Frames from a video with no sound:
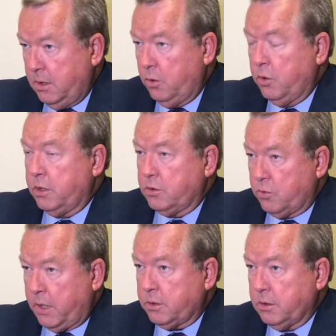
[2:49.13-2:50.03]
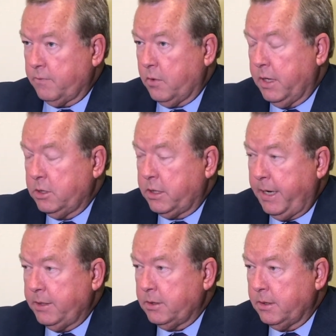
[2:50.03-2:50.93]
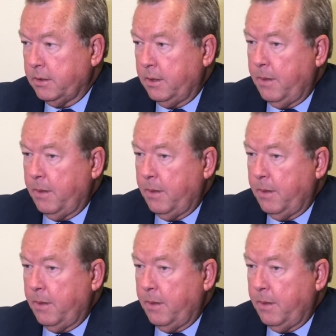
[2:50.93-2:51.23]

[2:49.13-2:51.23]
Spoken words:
new construction for education.